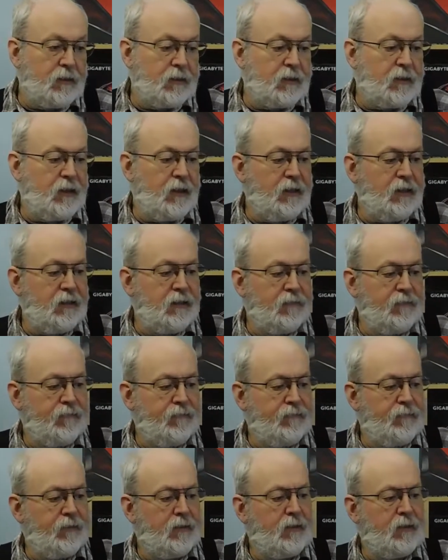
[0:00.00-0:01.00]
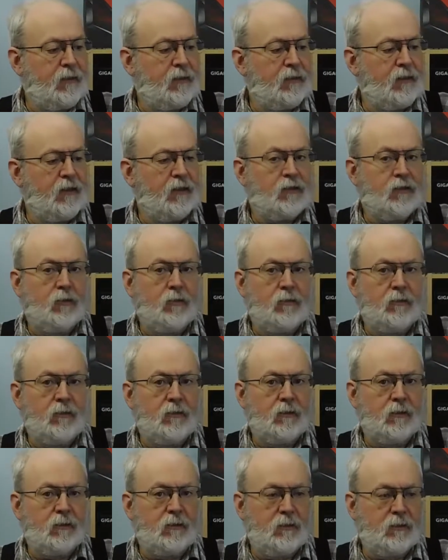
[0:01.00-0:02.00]
Kind of uh, got
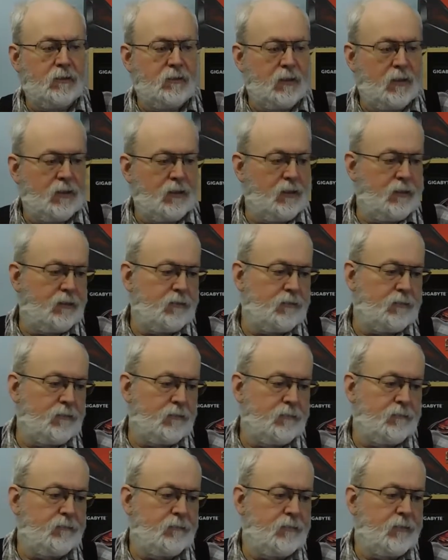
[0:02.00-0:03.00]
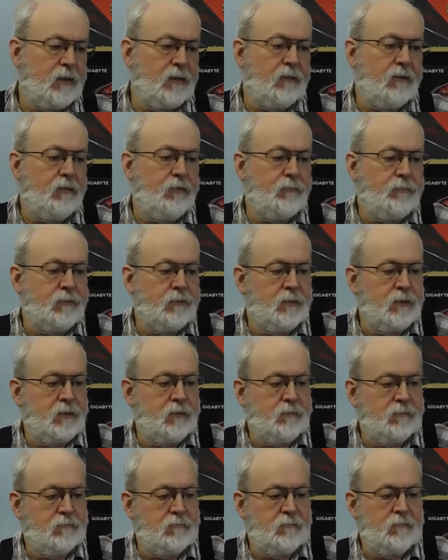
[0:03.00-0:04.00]
torn on this side here, so I'm kind of hoping that
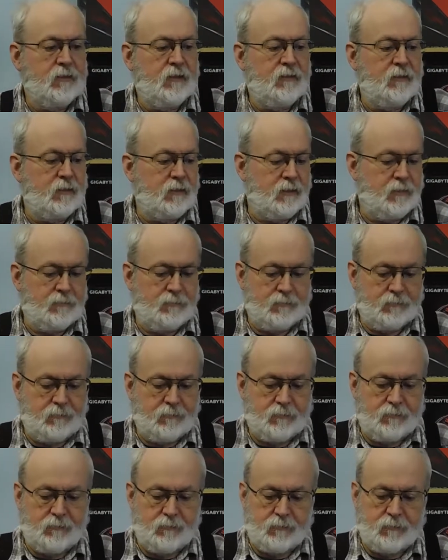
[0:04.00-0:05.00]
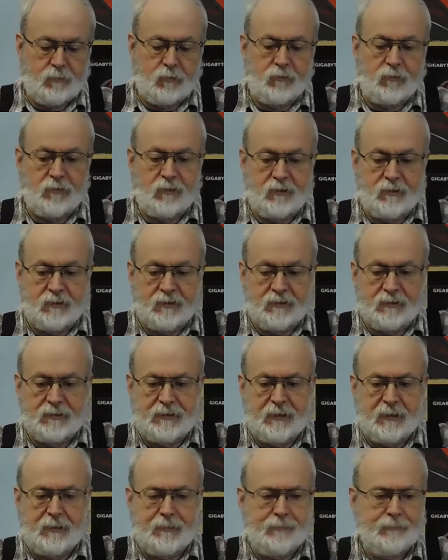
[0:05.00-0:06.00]
Nothing got torn on the
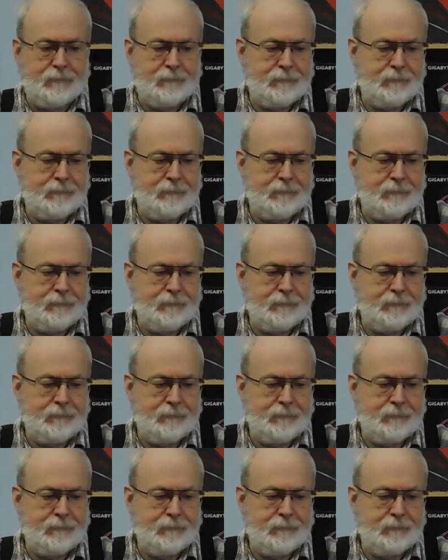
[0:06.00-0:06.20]
inside.